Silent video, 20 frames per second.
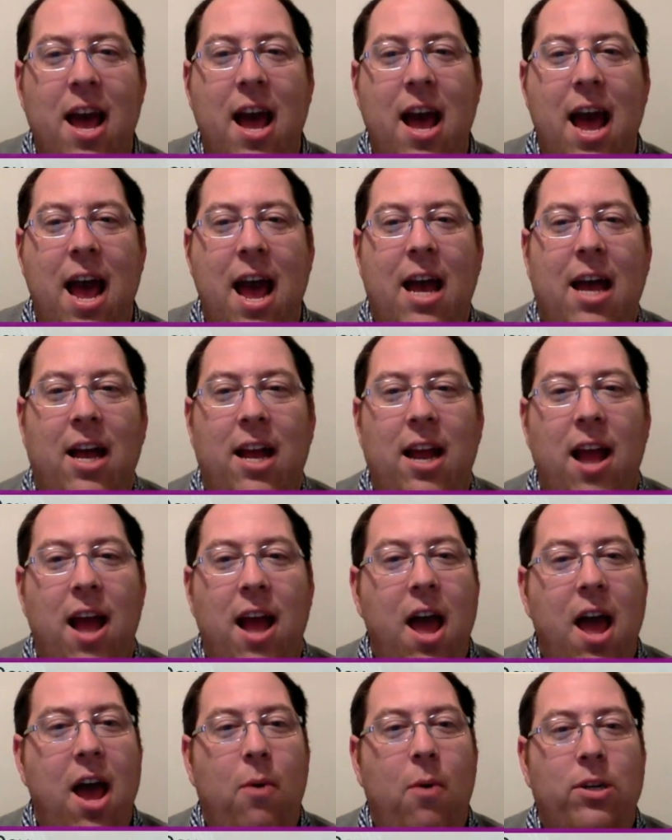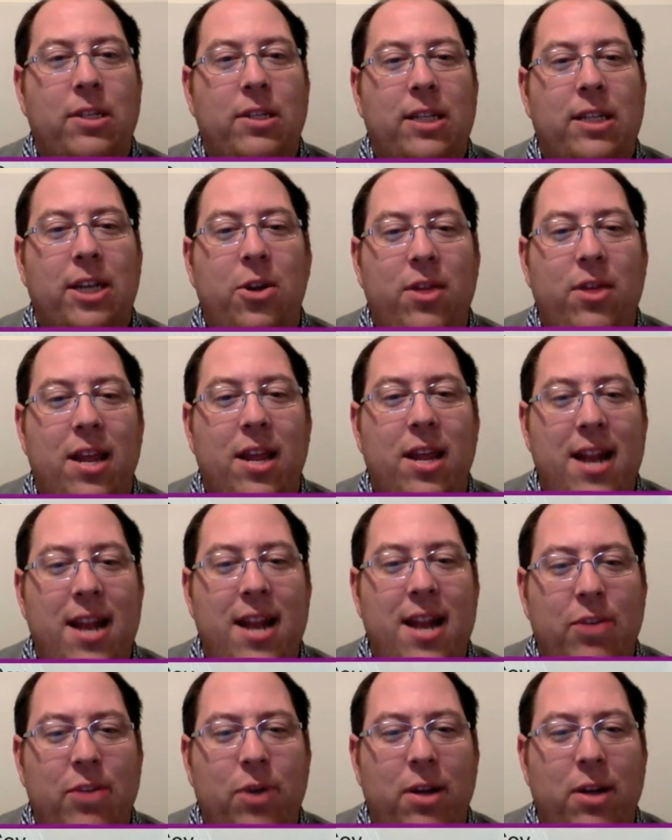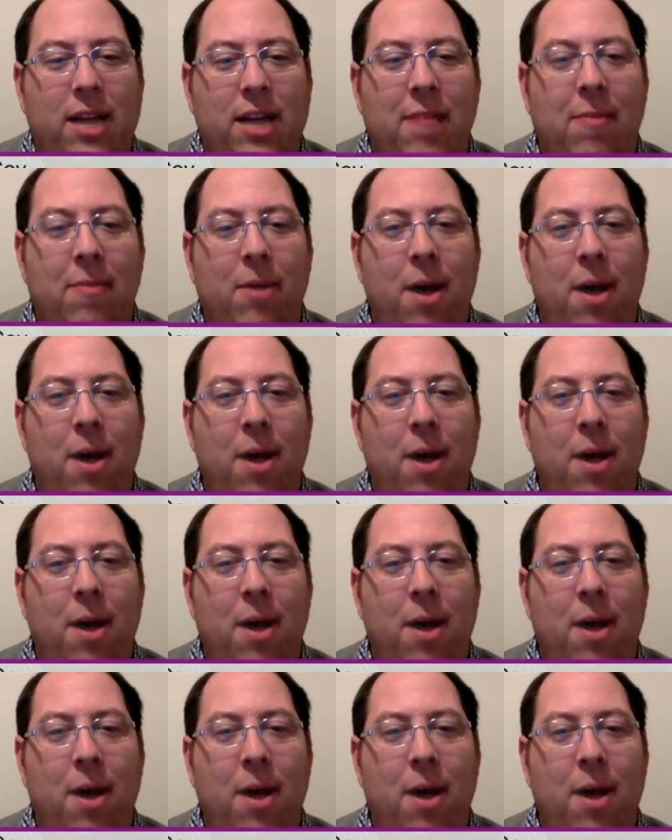and we'll see you at the next roundtable.